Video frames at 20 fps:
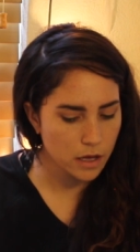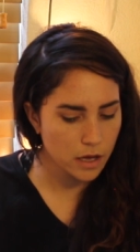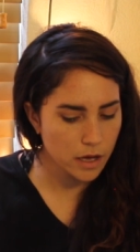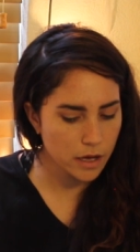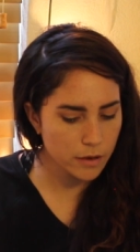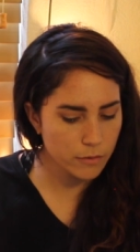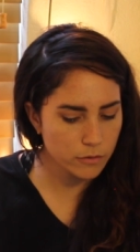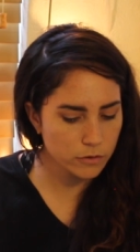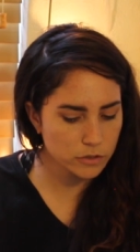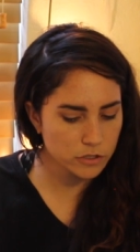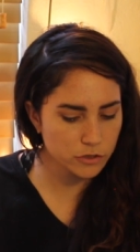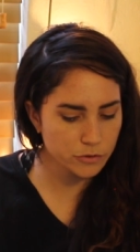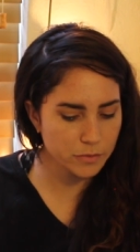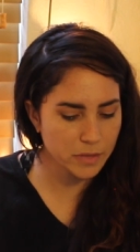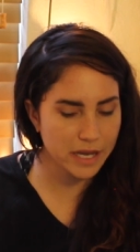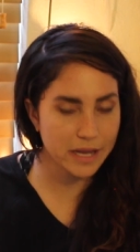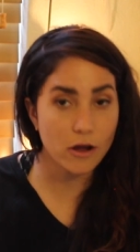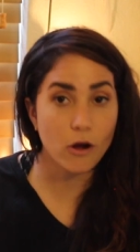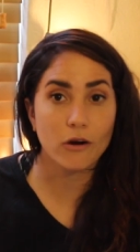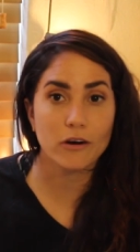I will do
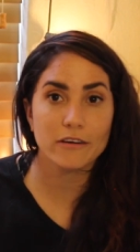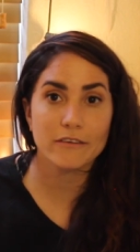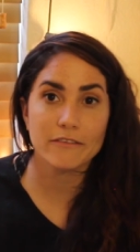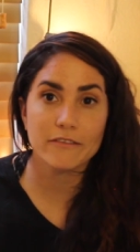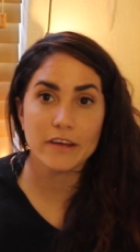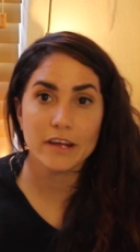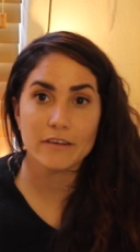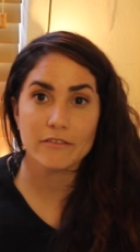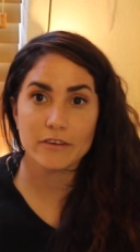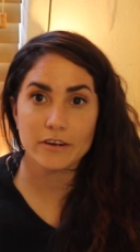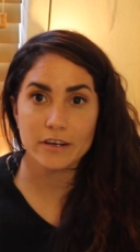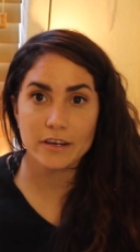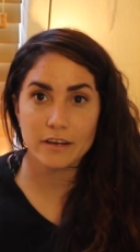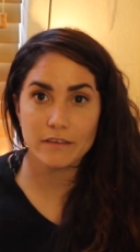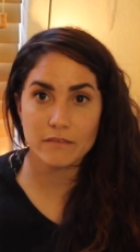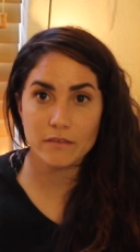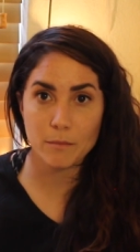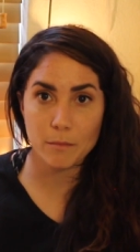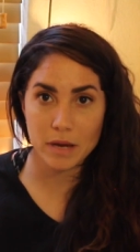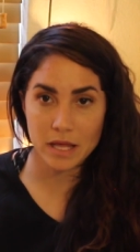my art favorite
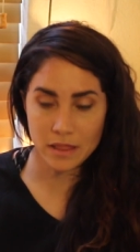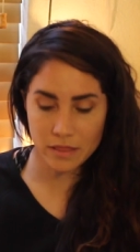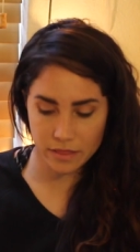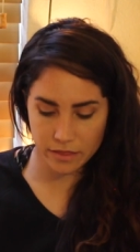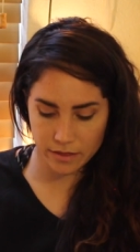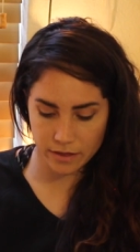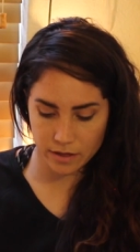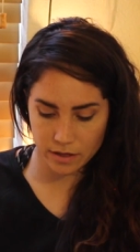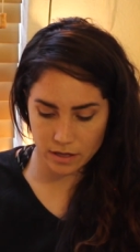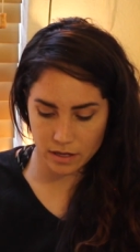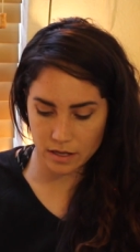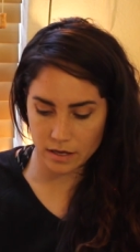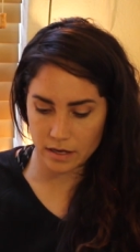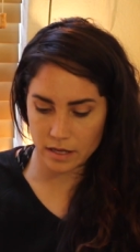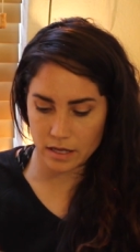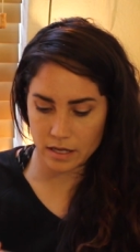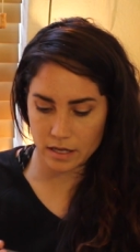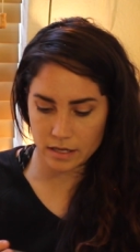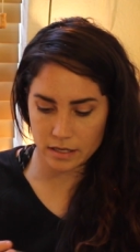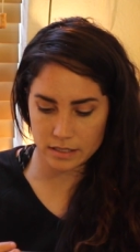of the month. It
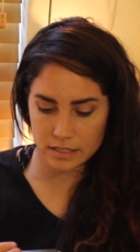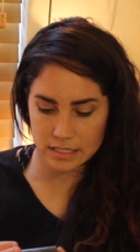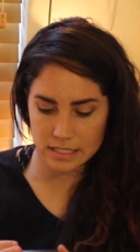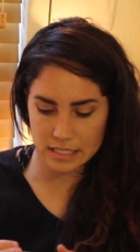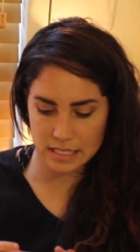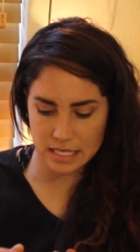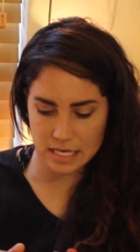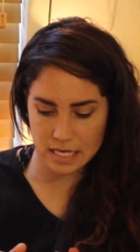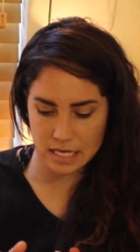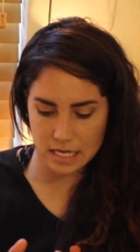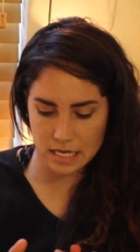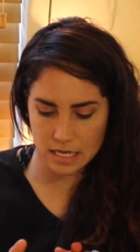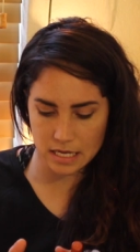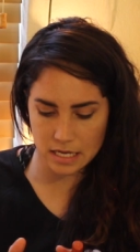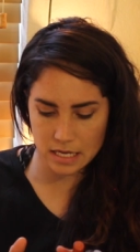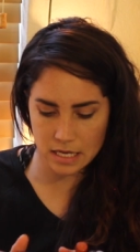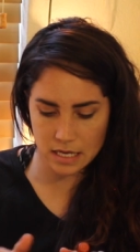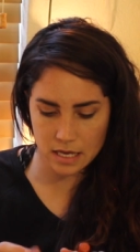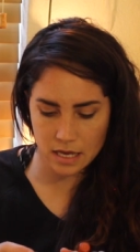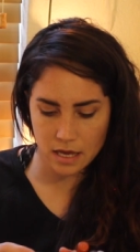is
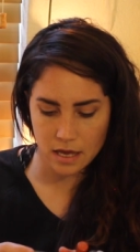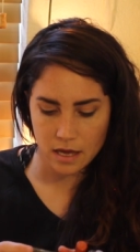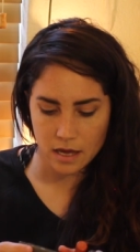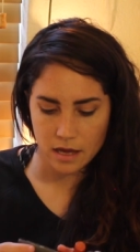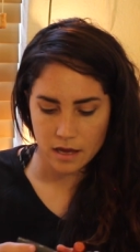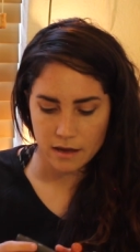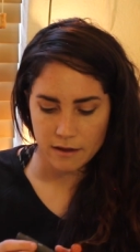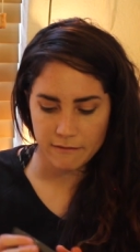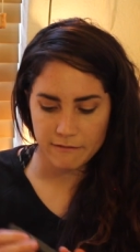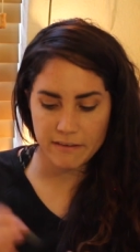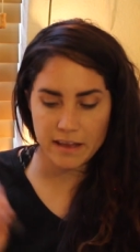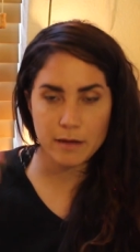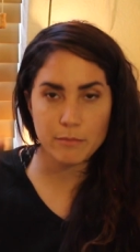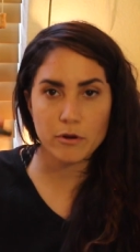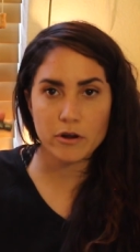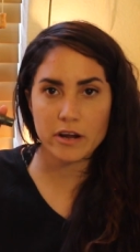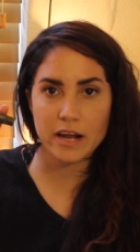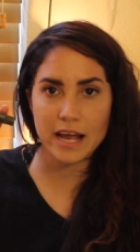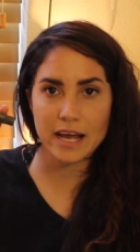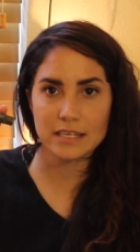the
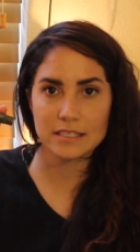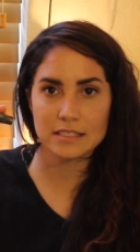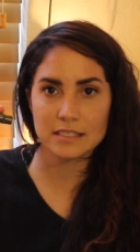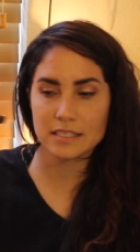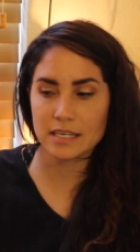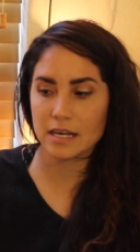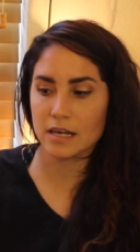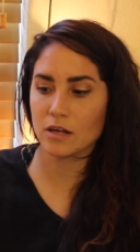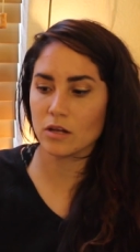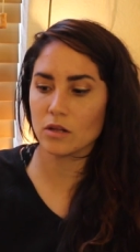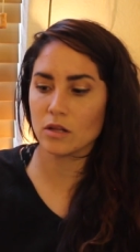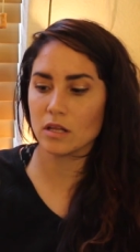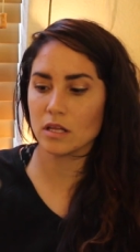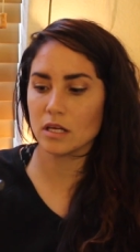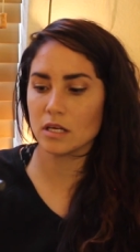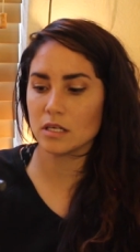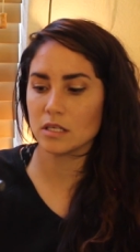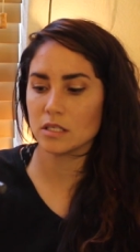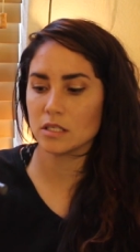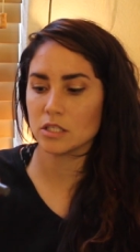
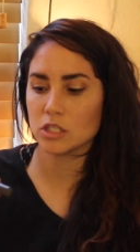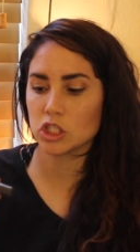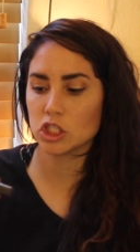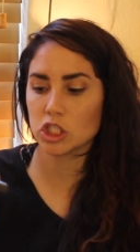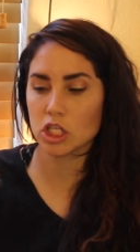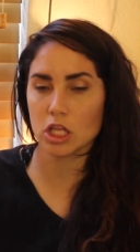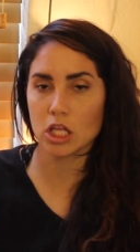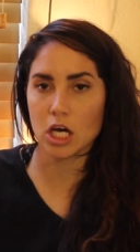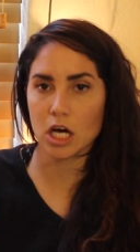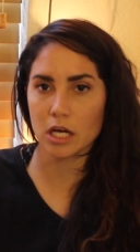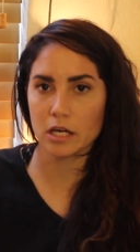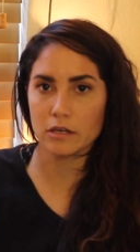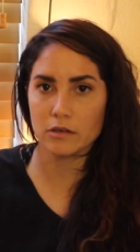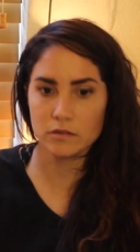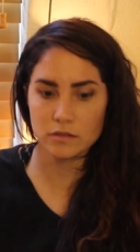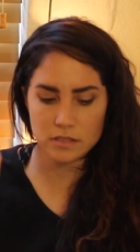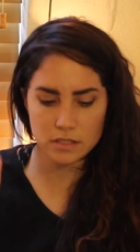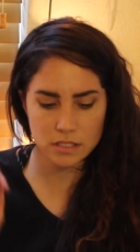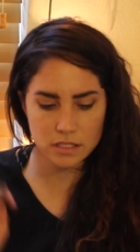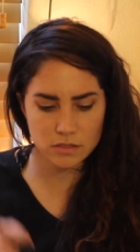Faber-Castell
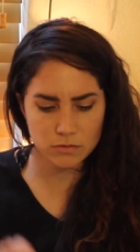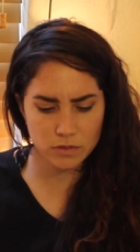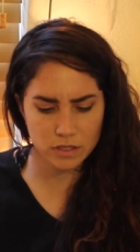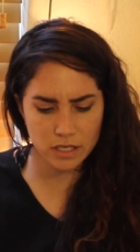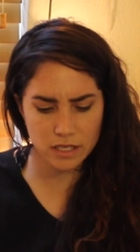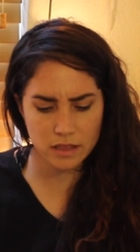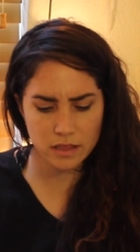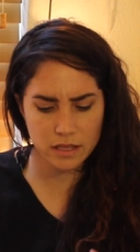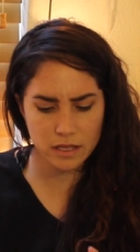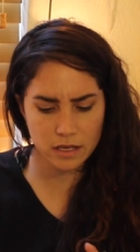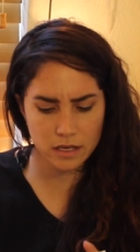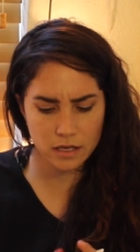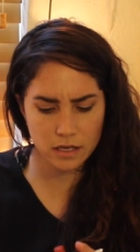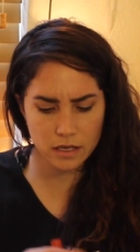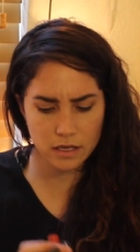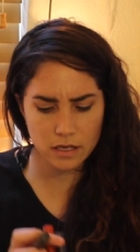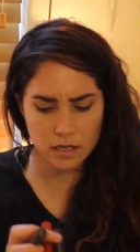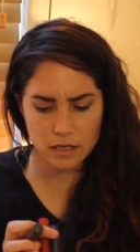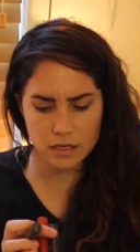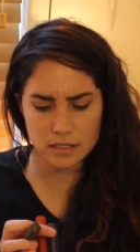Gelatos. This one I
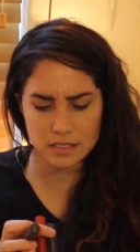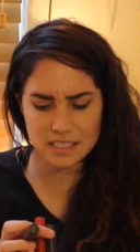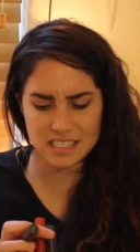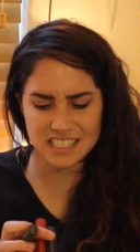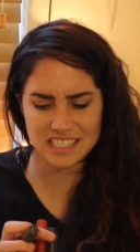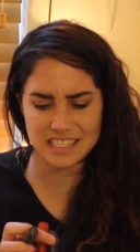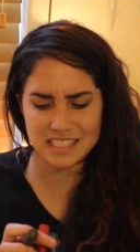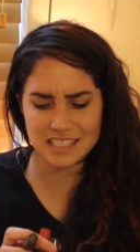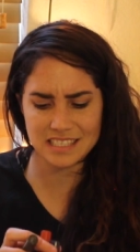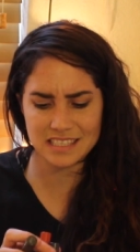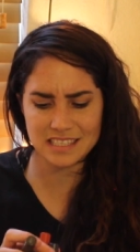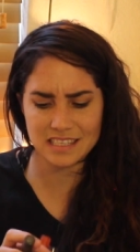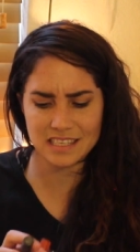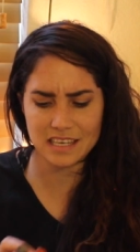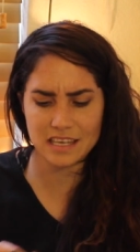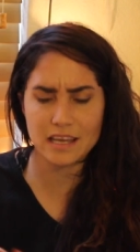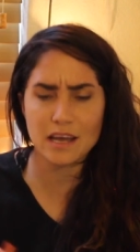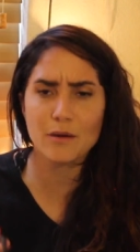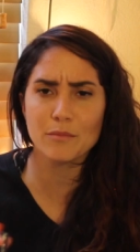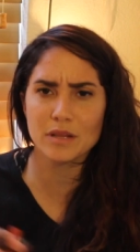think is,
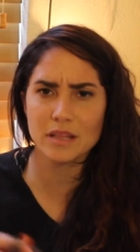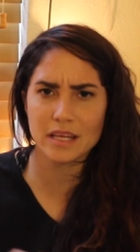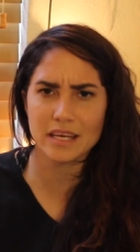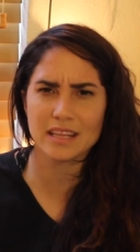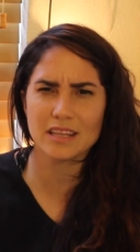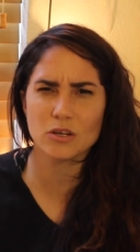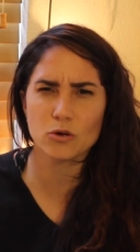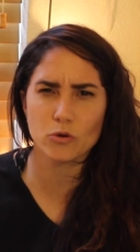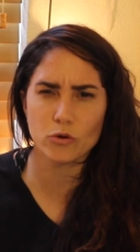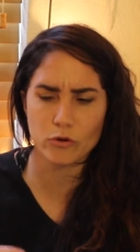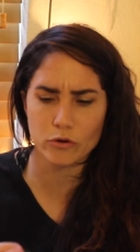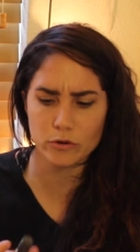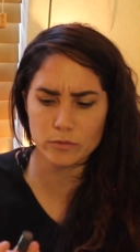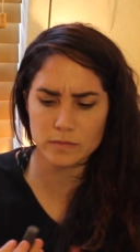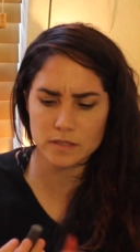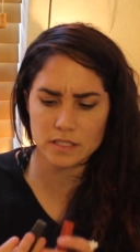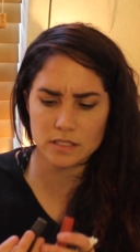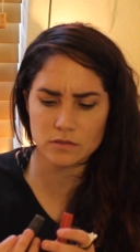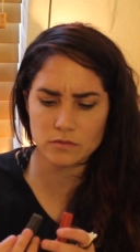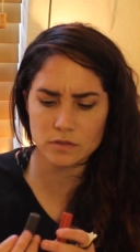they come in like little
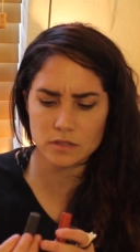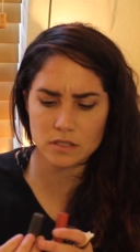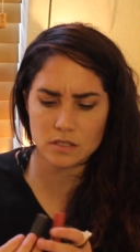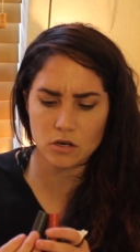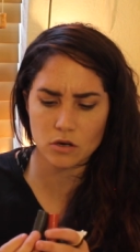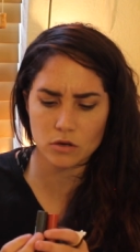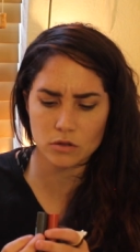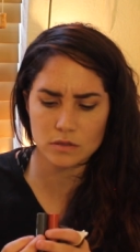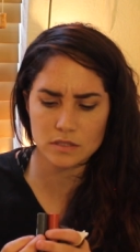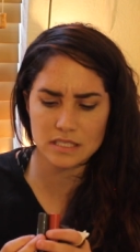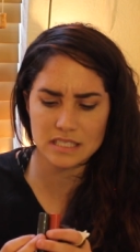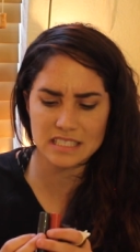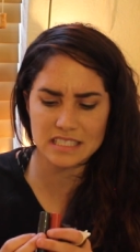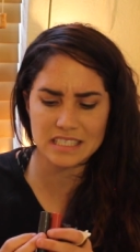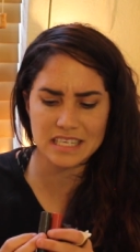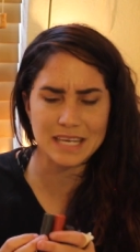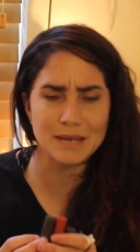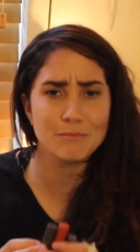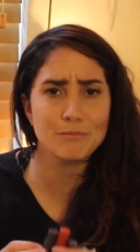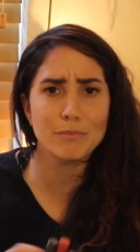groups. This one's called
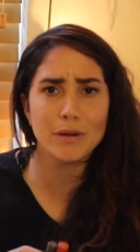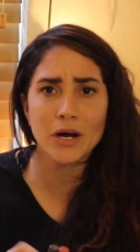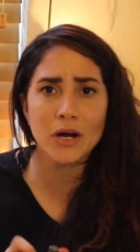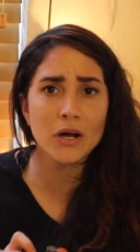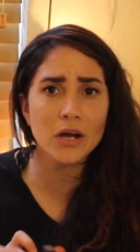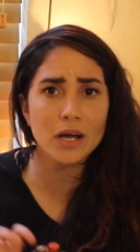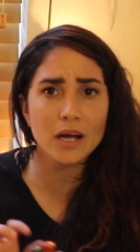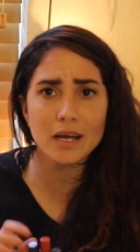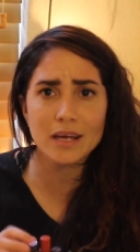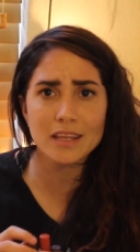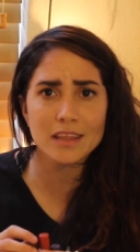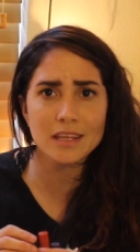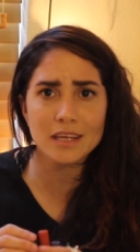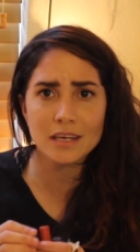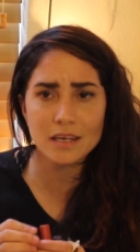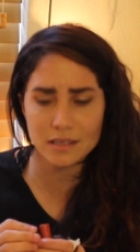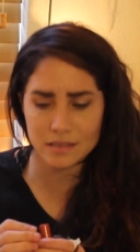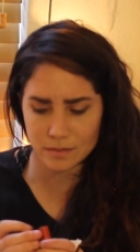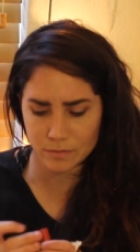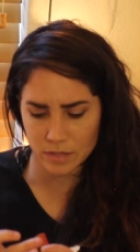Steampunk, I
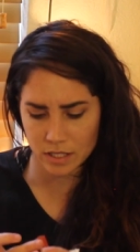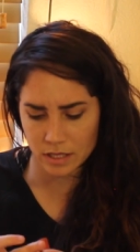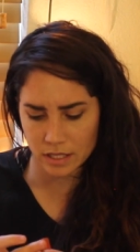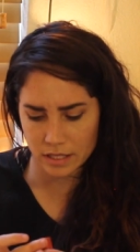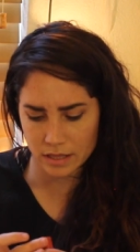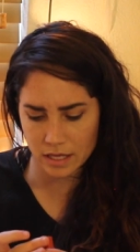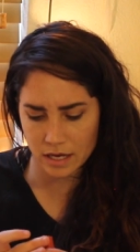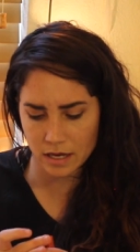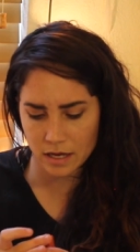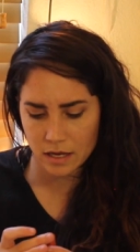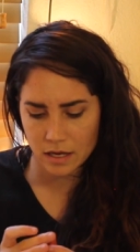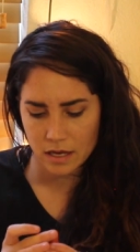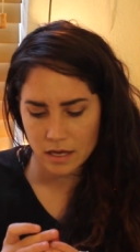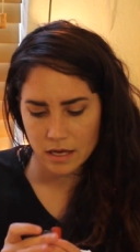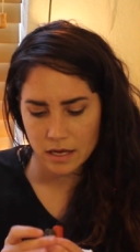think, something like that.